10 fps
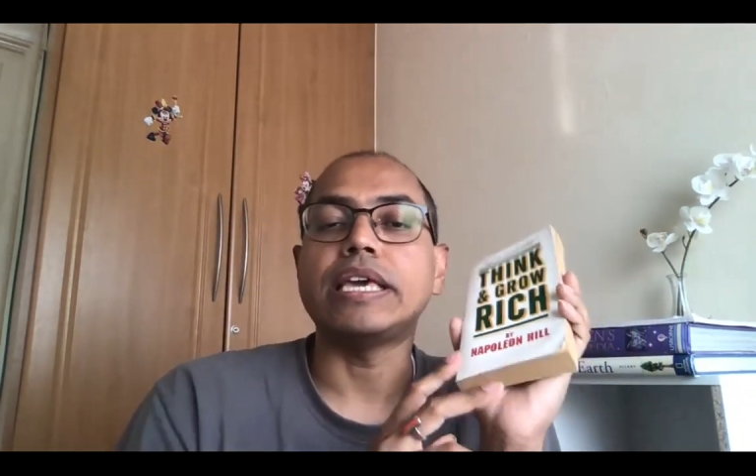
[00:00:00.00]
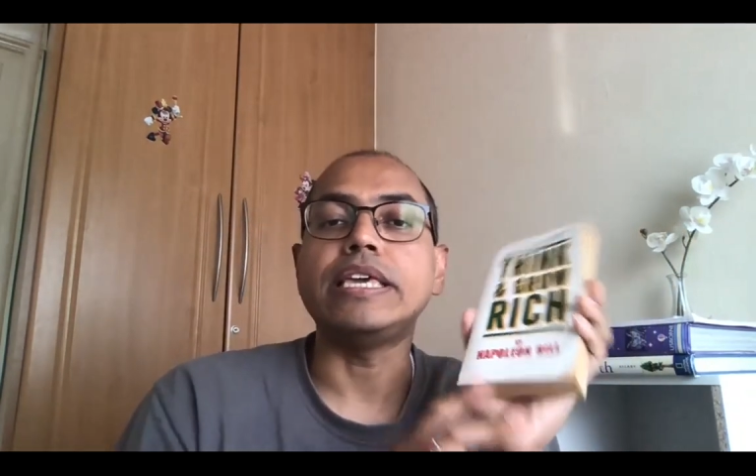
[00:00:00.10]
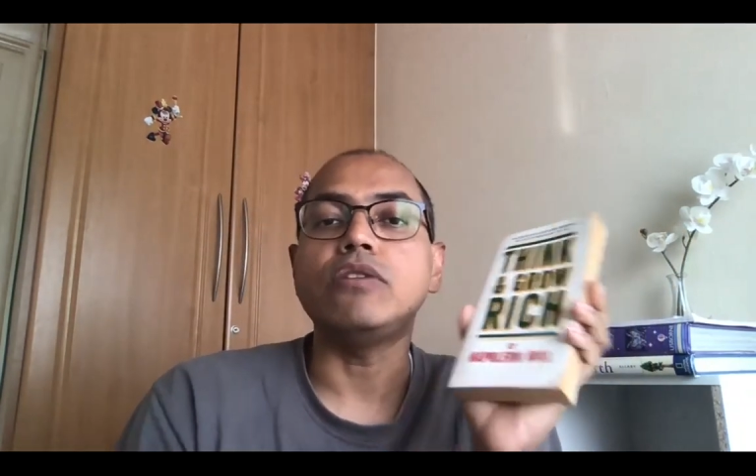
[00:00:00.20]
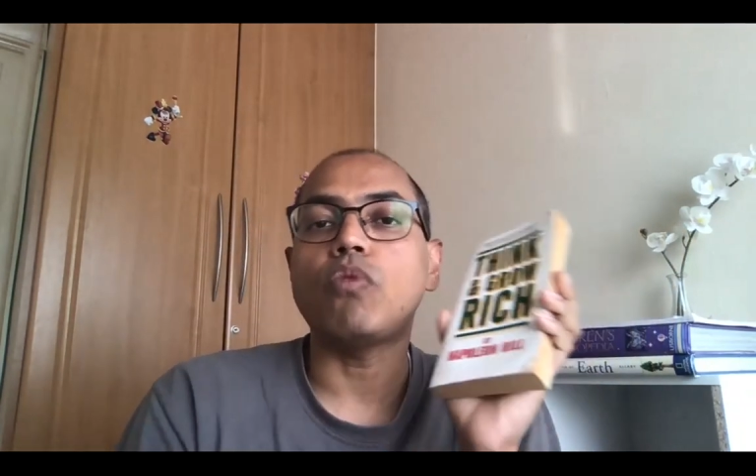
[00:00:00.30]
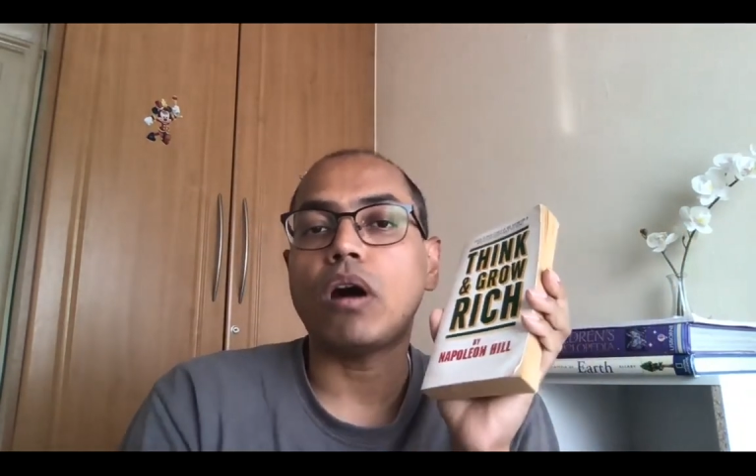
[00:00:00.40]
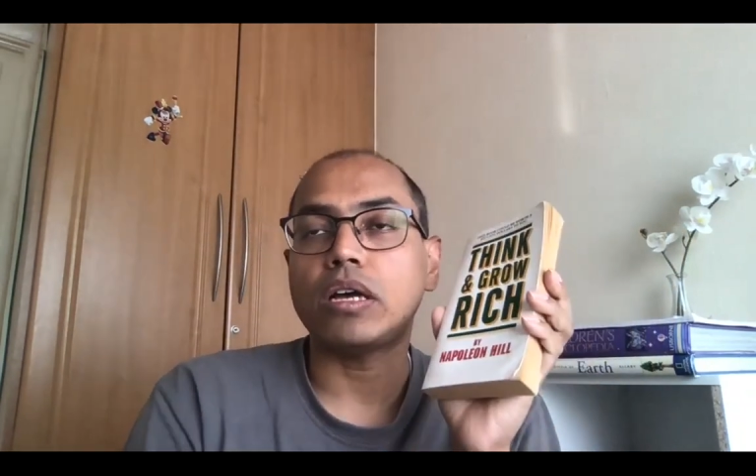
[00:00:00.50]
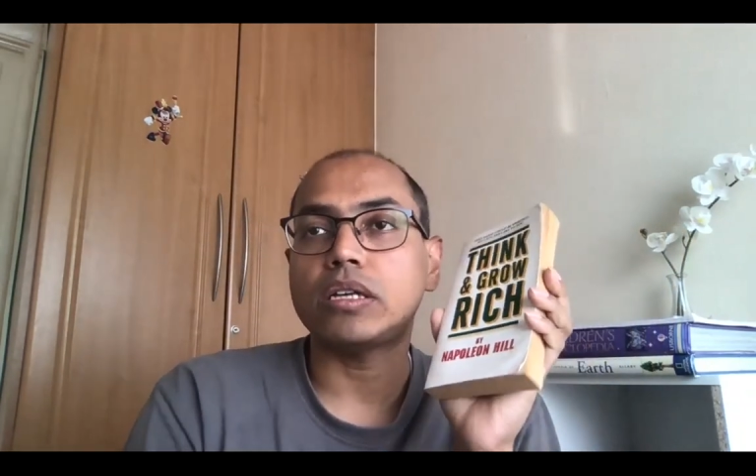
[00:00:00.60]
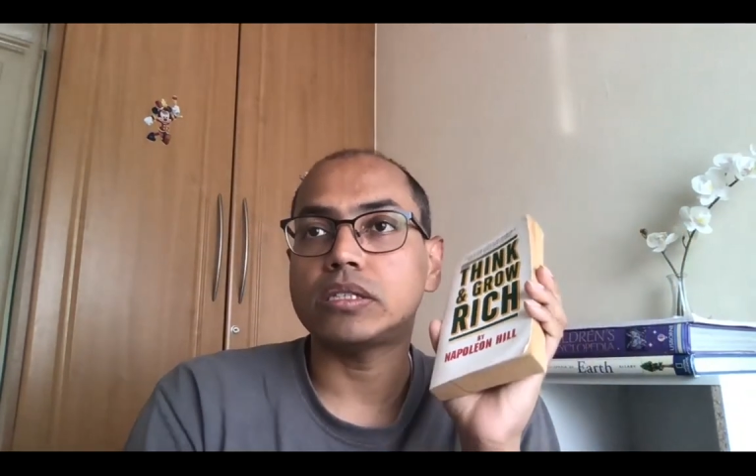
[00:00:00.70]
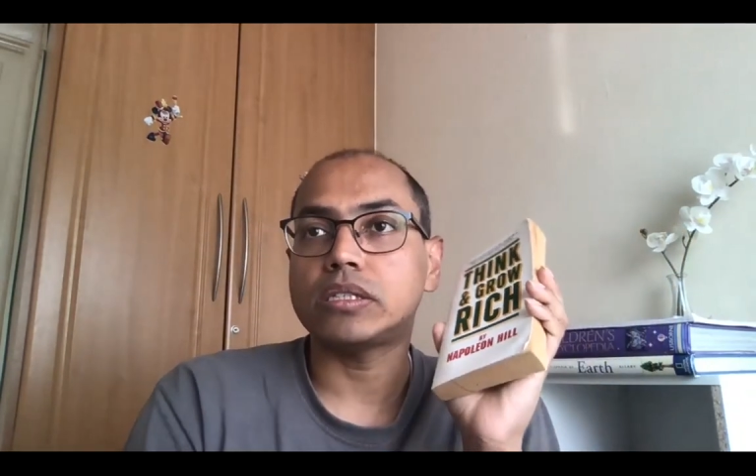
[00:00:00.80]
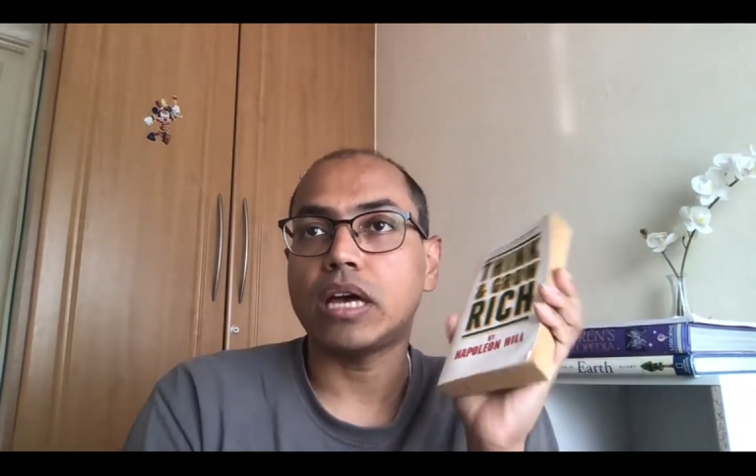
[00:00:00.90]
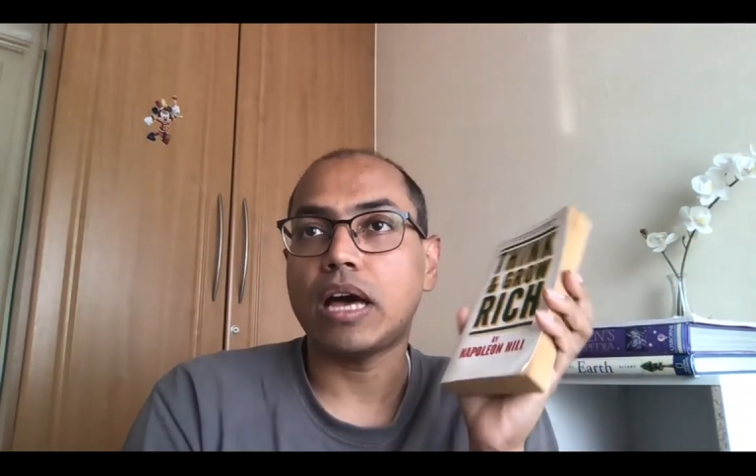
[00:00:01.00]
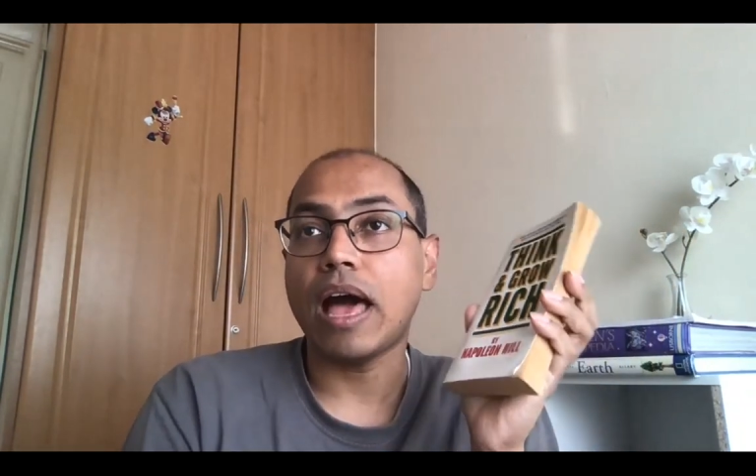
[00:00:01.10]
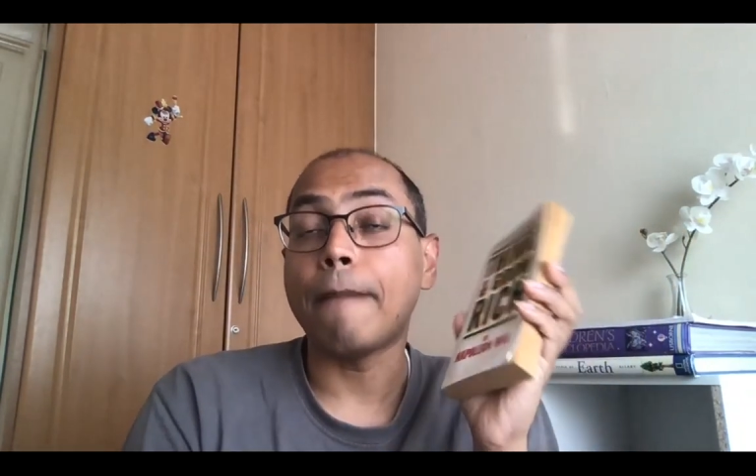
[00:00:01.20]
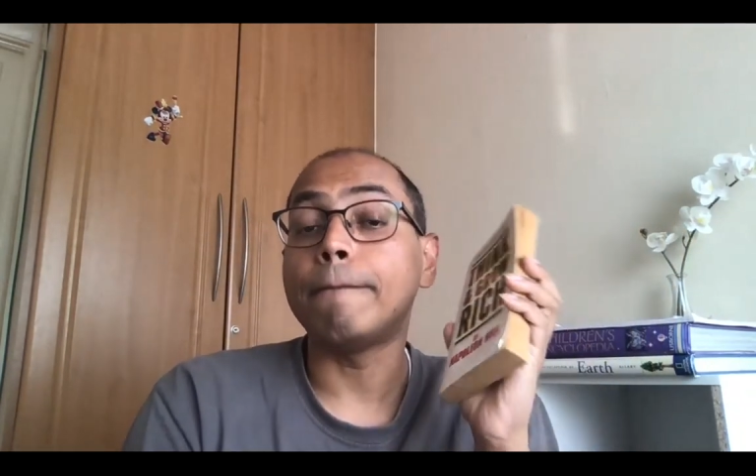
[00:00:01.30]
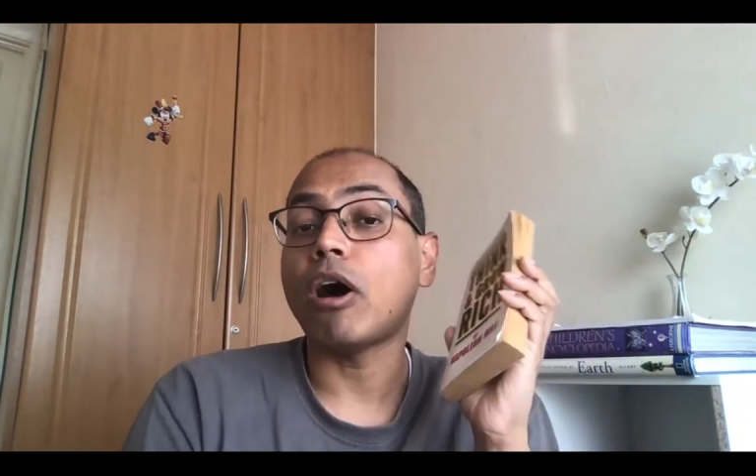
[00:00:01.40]
he was
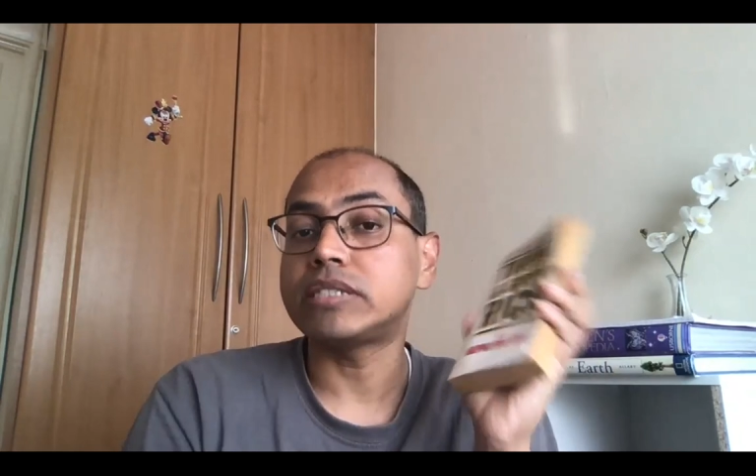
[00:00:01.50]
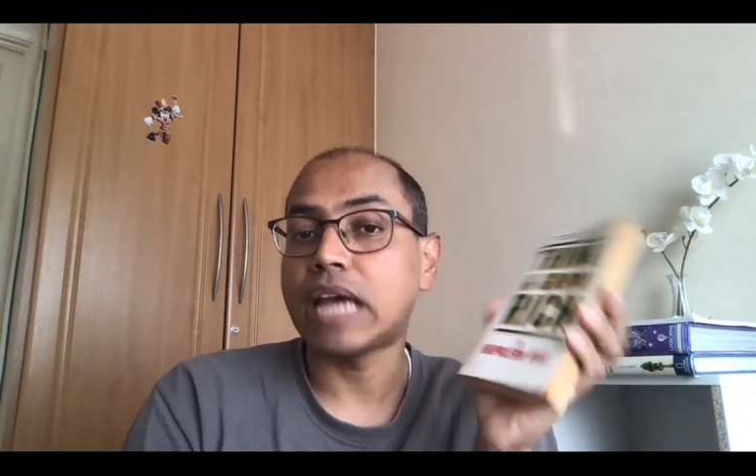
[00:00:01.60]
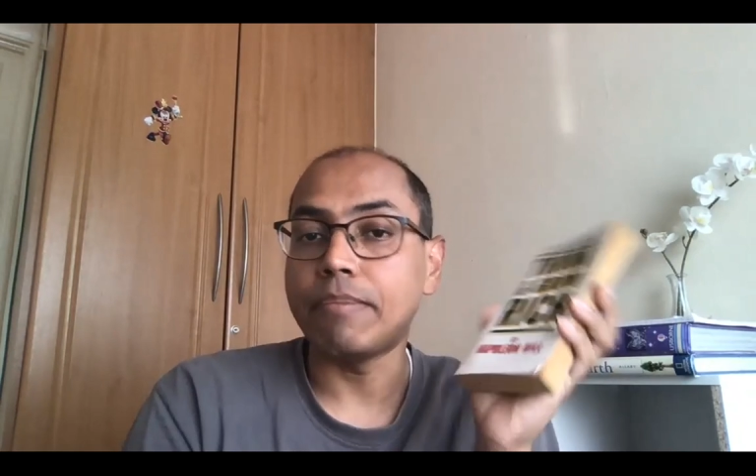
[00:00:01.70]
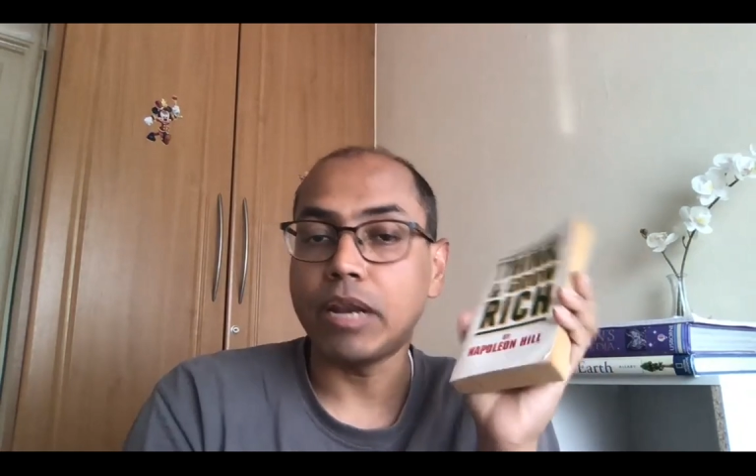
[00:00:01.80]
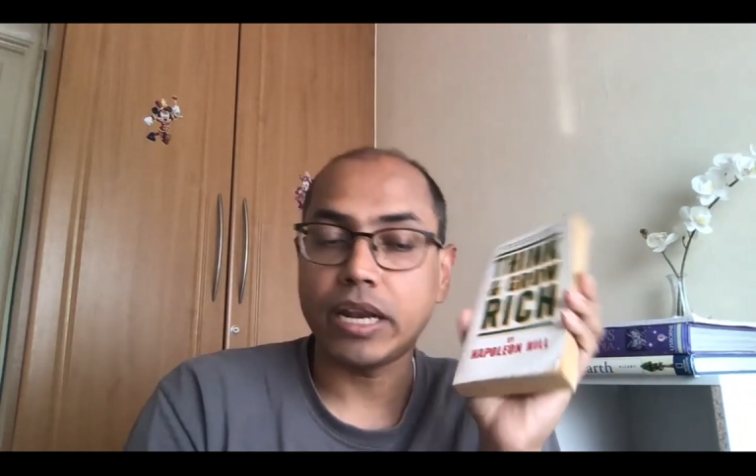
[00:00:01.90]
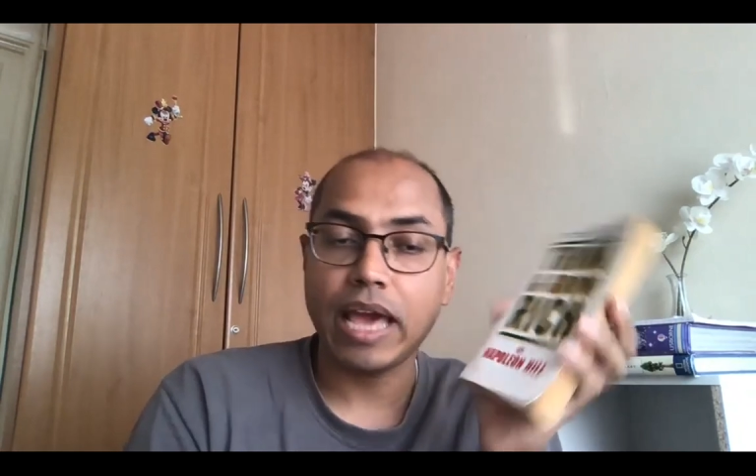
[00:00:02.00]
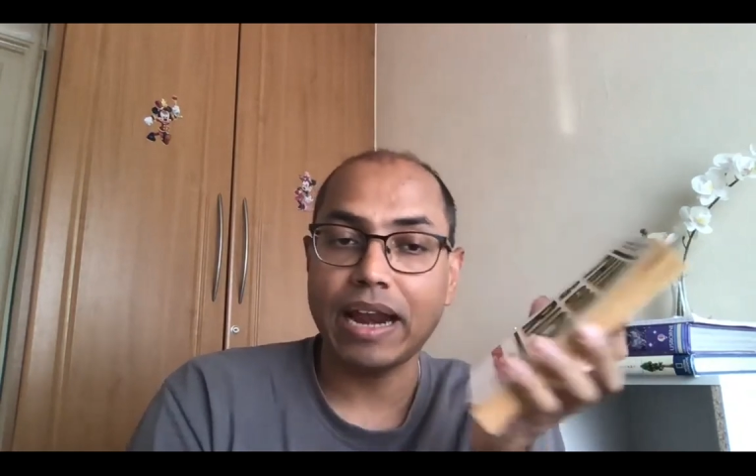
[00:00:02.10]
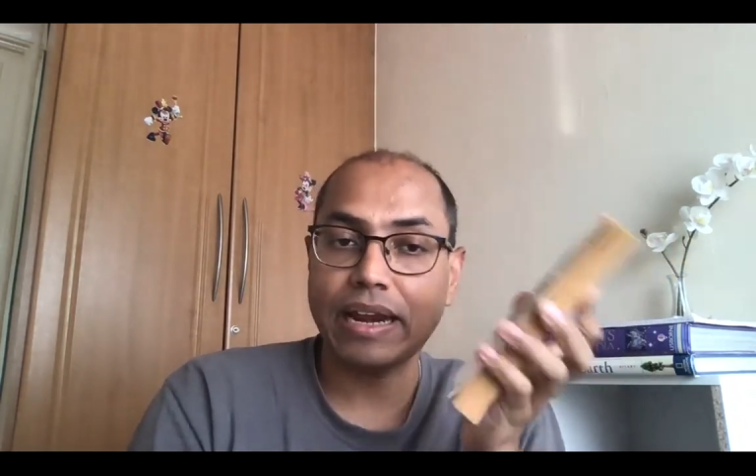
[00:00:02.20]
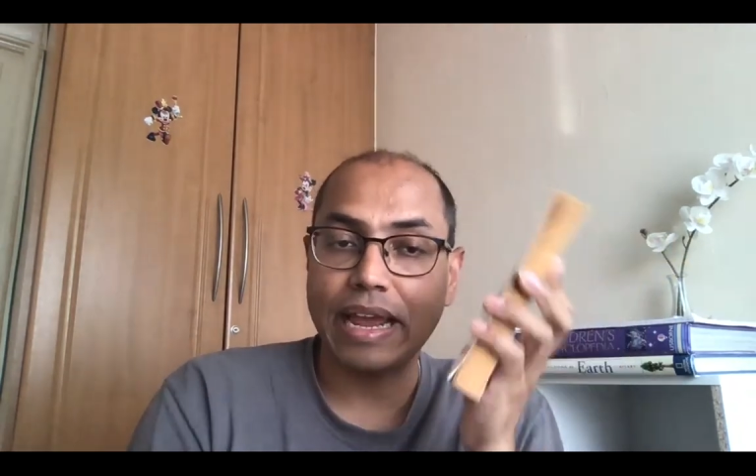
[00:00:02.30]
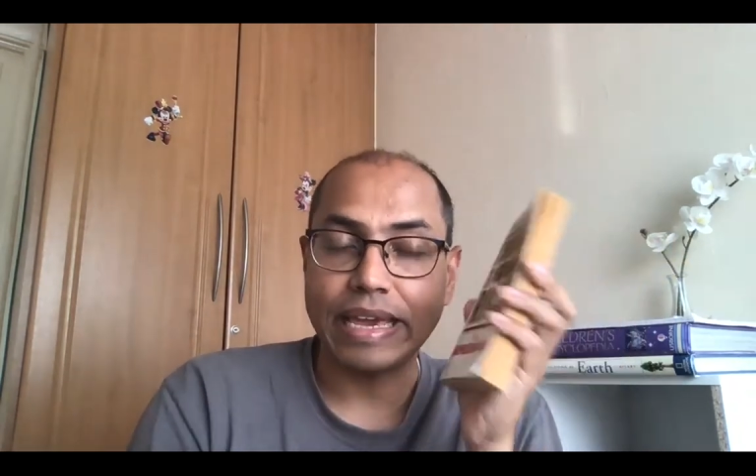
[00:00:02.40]
a multimillionaire